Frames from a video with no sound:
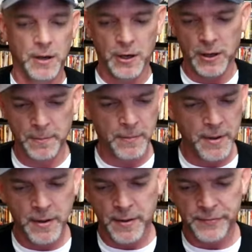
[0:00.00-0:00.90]

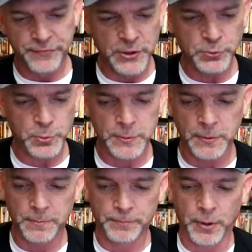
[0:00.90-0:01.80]
This was
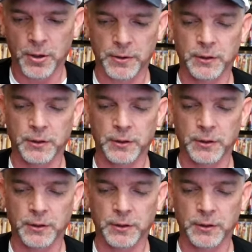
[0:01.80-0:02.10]
bought